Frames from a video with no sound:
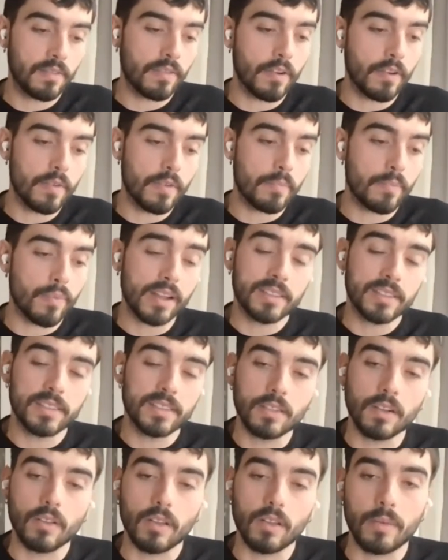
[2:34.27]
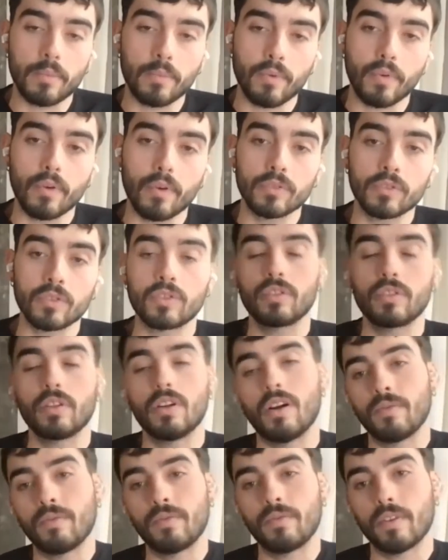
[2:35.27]
very practical approach
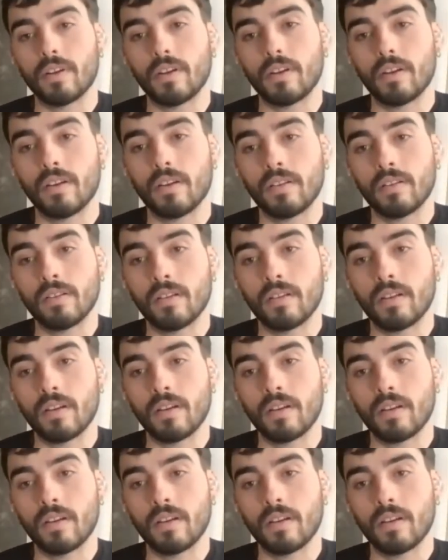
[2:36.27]
of uh,